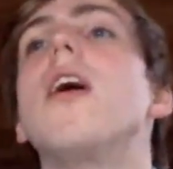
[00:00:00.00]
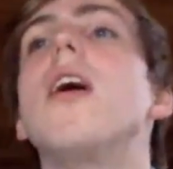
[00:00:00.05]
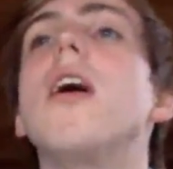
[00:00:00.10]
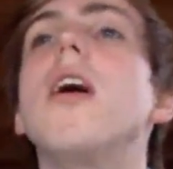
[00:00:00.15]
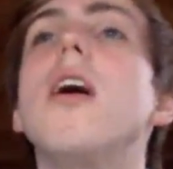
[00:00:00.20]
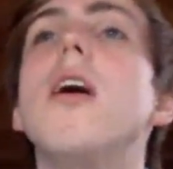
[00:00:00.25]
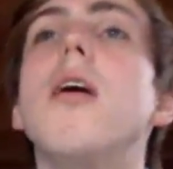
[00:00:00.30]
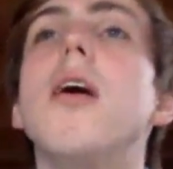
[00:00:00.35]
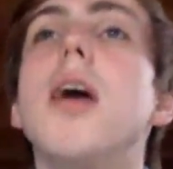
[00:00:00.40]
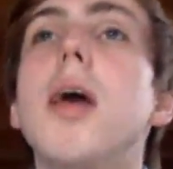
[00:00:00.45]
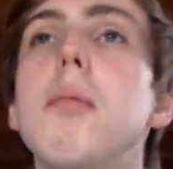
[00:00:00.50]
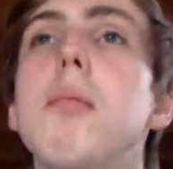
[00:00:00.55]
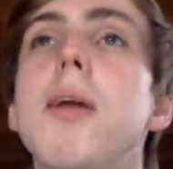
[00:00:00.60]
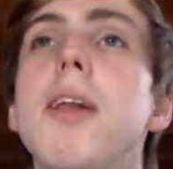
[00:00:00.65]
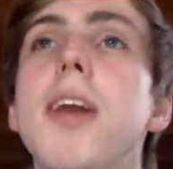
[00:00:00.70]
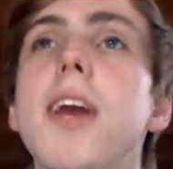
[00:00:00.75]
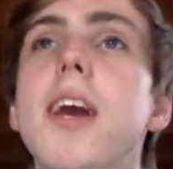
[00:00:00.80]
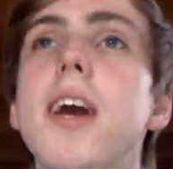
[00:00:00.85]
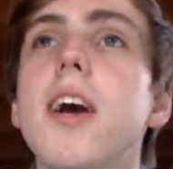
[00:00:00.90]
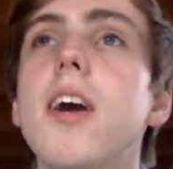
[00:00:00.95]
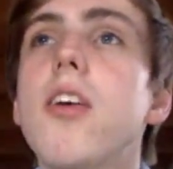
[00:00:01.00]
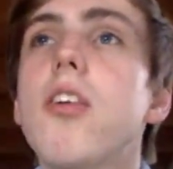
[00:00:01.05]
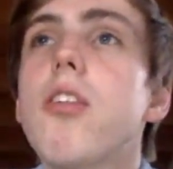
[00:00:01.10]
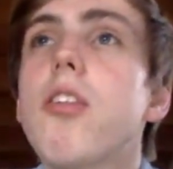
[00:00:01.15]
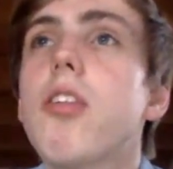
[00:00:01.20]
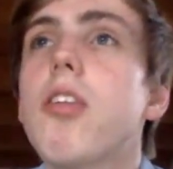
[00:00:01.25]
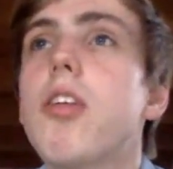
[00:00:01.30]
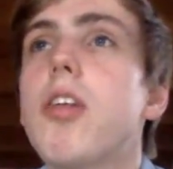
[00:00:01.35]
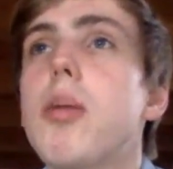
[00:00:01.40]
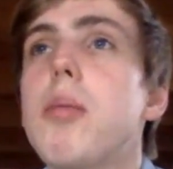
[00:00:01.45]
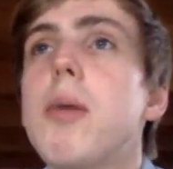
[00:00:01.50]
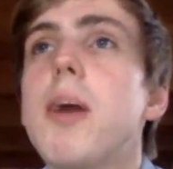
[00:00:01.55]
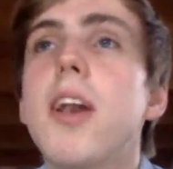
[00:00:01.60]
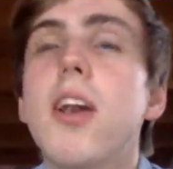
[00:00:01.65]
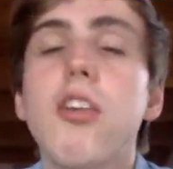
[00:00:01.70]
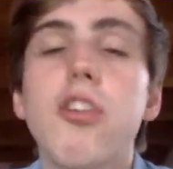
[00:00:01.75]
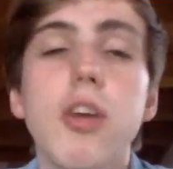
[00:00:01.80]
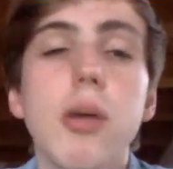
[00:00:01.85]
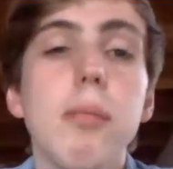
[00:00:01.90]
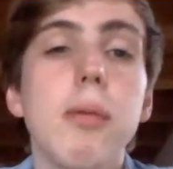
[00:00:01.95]
Uh, in many cases,
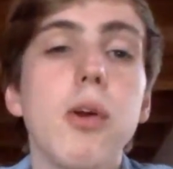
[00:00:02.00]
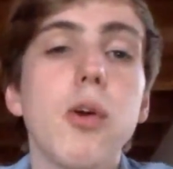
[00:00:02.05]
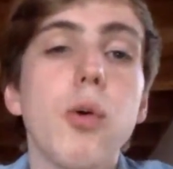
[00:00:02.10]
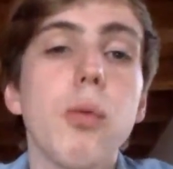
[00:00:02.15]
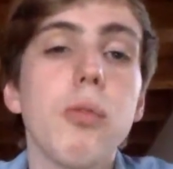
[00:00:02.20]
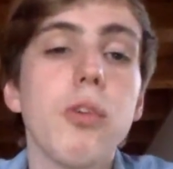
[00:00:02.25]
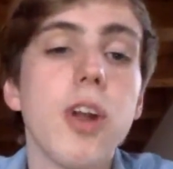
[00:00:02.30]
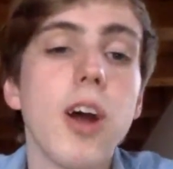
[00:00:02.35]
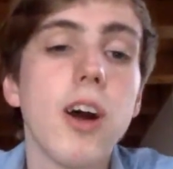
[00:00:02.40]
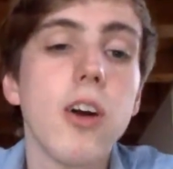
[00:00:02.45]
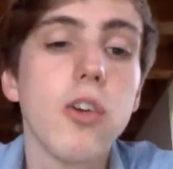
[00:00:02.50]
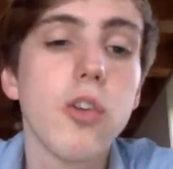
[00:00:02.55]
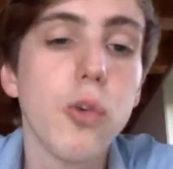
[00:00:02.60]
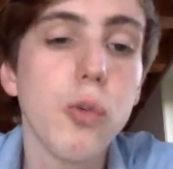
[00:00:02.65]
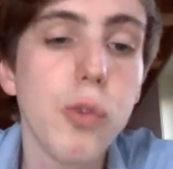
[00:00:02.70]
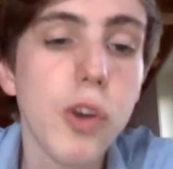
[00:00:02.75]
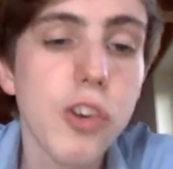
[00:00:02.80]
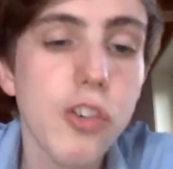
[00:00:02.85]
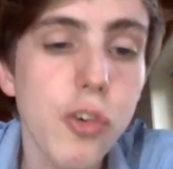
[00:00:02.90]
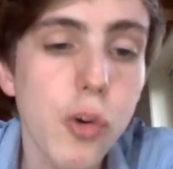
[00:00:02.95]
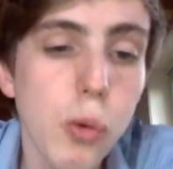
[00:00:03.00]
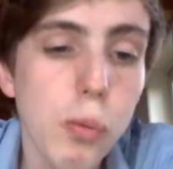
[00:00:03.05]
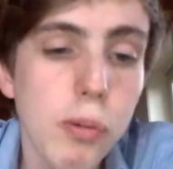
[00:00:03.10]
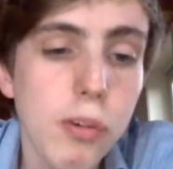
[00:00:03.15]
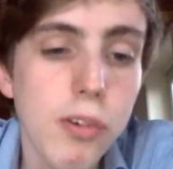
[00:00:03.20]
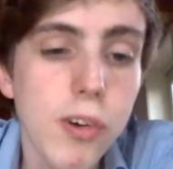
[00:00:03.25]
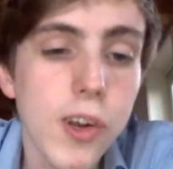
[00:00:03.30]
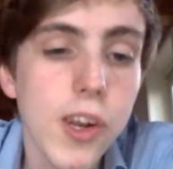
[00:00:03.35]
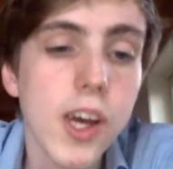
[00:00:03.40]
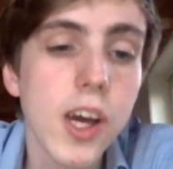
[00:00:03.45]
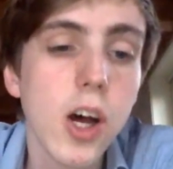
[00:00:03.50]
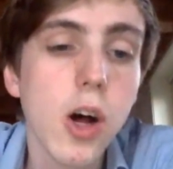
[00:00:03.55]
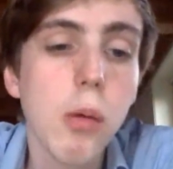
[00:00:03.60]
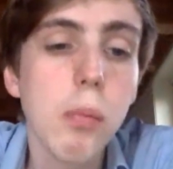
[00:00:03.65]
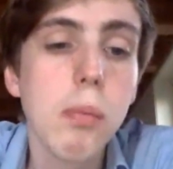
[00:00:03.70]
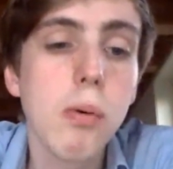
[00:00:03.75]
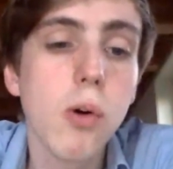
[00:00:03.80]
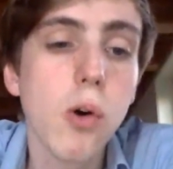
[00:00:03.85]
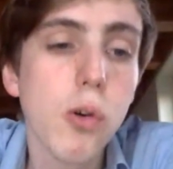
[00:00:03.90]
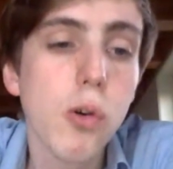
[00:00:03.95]
debating simply comes down to which group you want to help
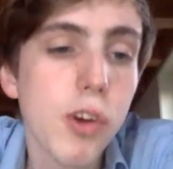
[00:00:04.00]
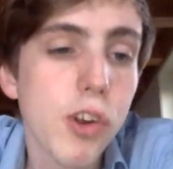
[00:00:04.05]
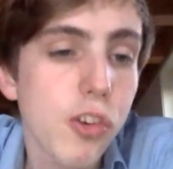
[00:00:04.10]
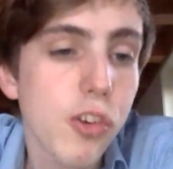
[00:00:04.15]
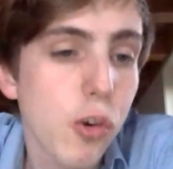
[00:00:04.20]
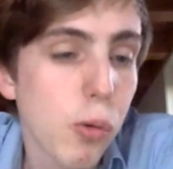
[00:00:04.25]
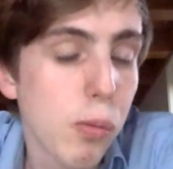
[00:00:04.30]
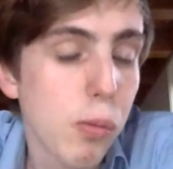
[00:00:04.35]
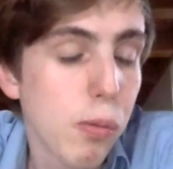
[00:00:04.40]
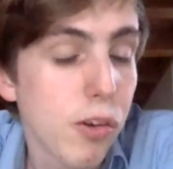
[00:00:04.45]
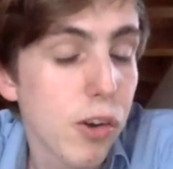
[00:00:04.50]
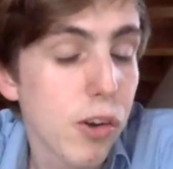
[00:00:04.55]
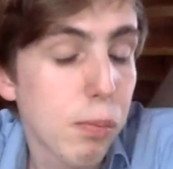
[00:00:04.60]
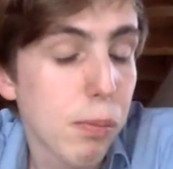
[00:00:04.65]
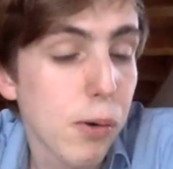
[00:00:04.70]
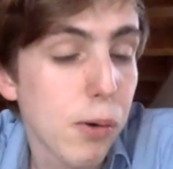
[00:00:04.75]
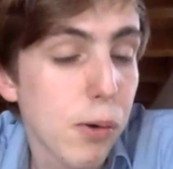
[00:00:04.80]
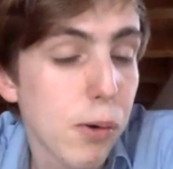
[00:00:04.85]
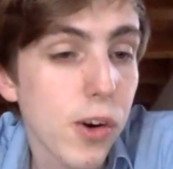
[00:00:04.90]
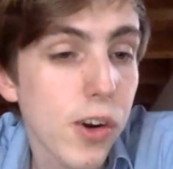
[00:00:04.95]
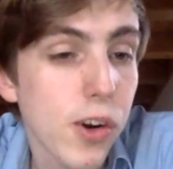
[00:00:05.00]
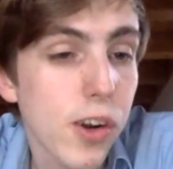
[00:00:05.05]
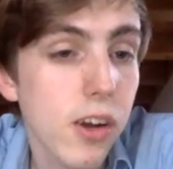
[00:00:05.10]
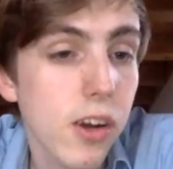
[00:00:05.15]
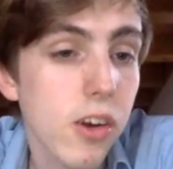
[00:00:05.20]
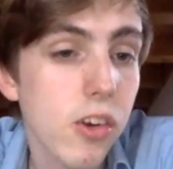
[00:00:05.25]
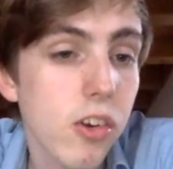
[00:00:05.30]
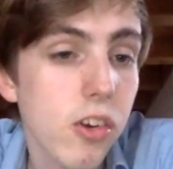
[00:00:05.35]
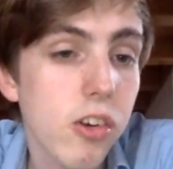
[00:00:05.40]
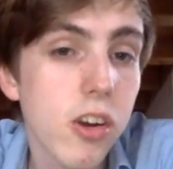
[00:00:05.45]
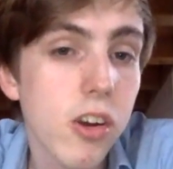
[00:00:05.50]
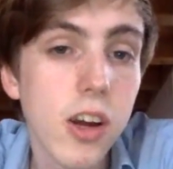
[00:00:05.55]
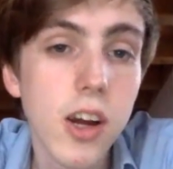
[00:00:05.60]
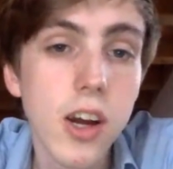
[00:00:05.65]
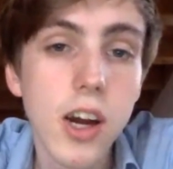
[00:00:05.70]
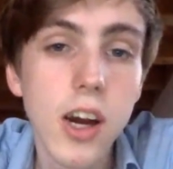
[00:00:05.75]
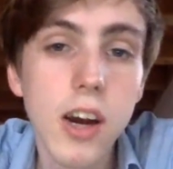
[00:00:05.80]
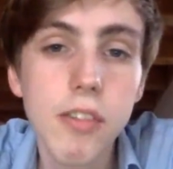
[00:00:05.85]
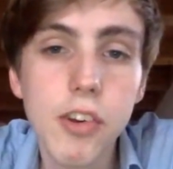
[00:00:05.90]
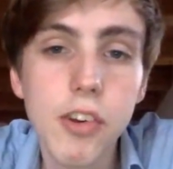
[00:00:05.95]
or which group you want to prioritize
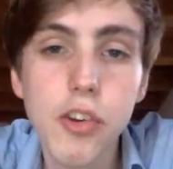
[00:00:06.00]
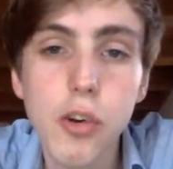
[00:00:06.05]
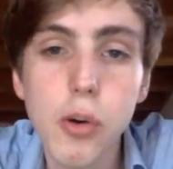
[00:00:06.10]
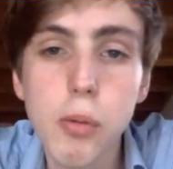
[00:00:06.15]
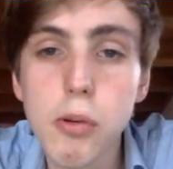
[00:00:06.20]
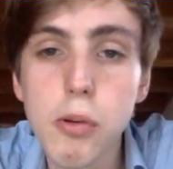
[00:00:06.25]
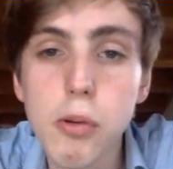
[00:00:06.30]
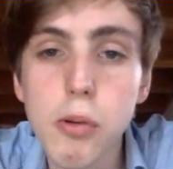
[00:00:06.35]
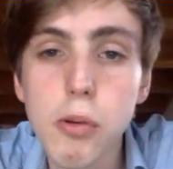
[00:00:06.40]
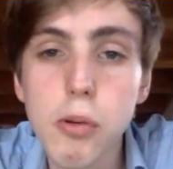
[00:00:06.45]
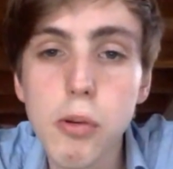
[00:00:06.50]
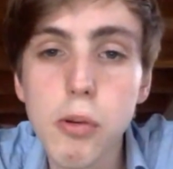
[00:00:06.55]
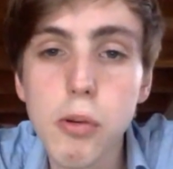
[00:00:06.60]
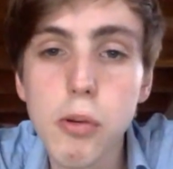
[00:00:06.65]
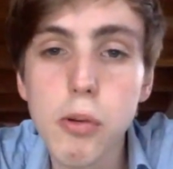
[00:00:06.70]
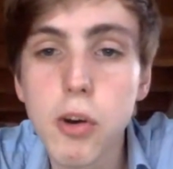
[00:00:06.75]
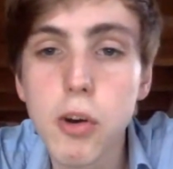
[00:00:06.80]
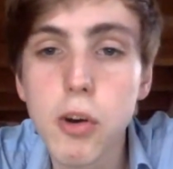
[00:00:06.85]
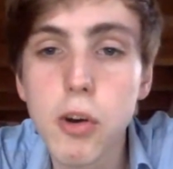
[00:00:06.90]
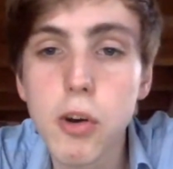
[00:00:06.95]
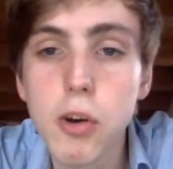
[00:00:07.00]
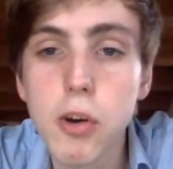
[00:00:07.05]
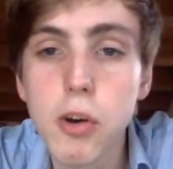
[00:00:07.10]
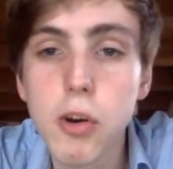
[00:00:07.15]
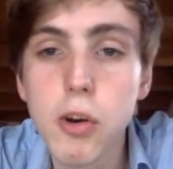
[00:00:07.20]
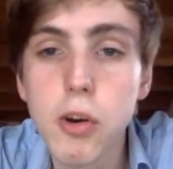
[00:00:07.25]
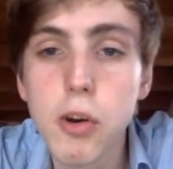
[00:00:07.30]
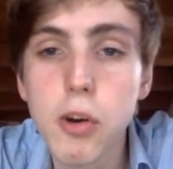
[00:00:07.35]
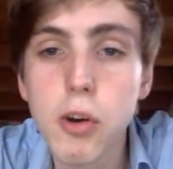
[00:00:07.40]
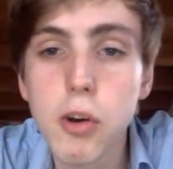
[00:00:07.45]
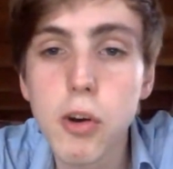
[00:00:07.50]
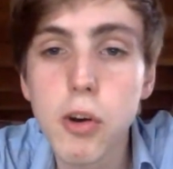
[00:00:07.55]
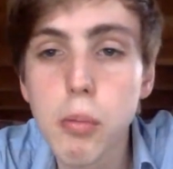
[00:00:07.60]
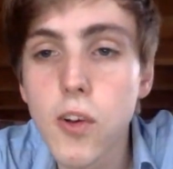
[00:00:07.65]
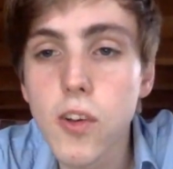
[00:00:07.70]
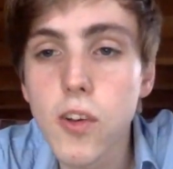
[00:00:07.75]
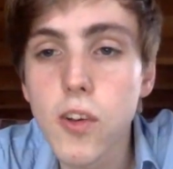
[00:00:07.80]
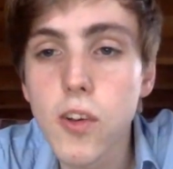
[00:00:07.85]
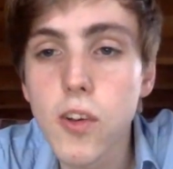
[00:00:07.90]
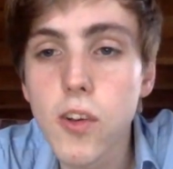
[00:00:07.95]
and which group is most
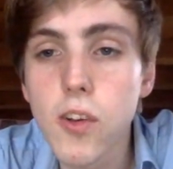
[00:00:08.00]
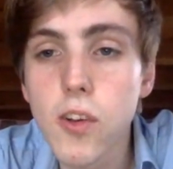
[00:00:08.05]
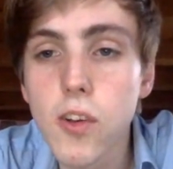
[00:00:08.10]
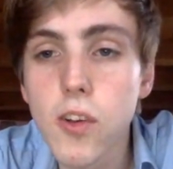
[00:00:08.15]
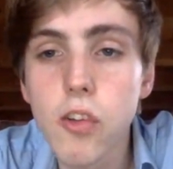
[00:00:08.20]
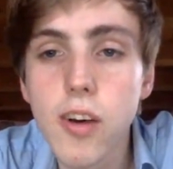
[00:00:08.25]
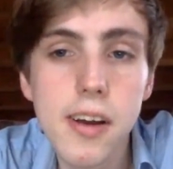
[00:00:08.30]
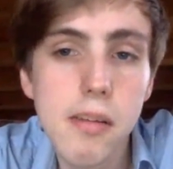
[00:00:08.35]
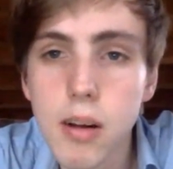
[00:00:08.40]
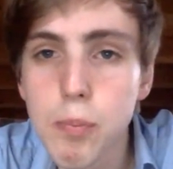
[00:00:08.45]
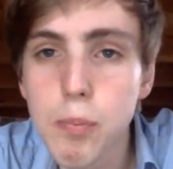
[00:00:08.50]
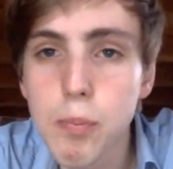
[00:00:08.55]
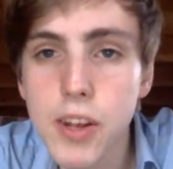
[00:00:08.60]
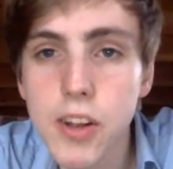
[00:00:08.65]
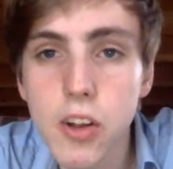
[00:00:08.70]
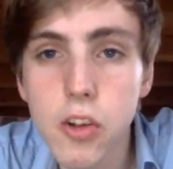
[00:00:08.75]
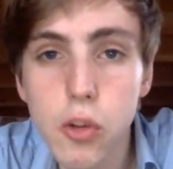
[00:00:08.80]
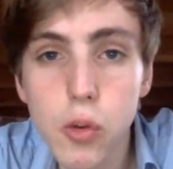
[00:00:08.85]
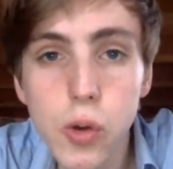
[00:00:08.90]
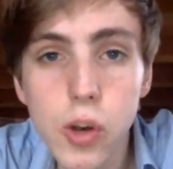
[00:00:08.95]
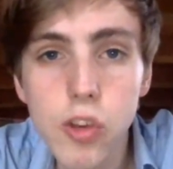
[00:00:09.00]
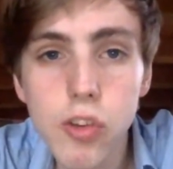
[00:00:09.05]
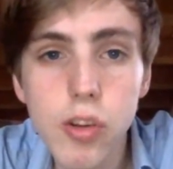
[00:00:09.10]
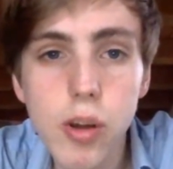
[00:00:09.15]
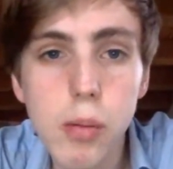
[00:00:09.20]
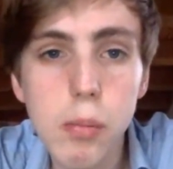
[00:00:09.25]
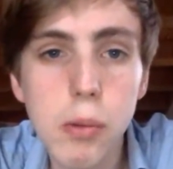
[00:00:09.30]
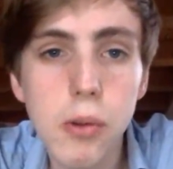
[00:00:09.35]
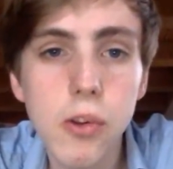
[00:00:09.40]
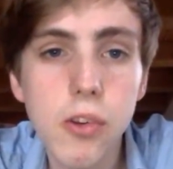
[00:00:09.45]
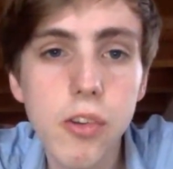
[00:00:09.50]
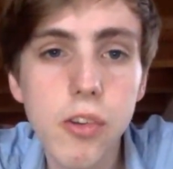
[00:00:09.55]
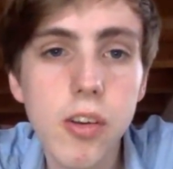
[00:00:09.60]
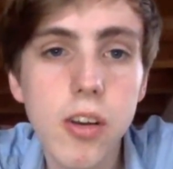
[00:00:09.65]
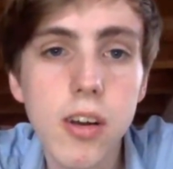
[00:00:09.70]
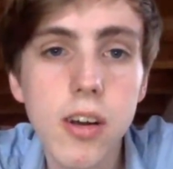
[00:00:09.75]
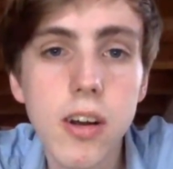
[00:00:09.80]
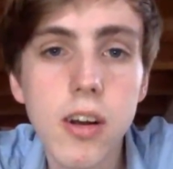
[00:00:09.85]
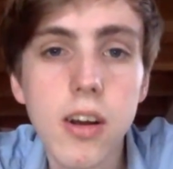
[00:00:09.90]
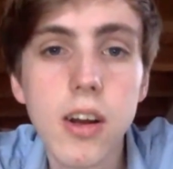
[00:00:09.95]
important. So I picked out two
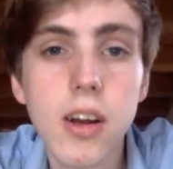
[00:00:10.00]
examples.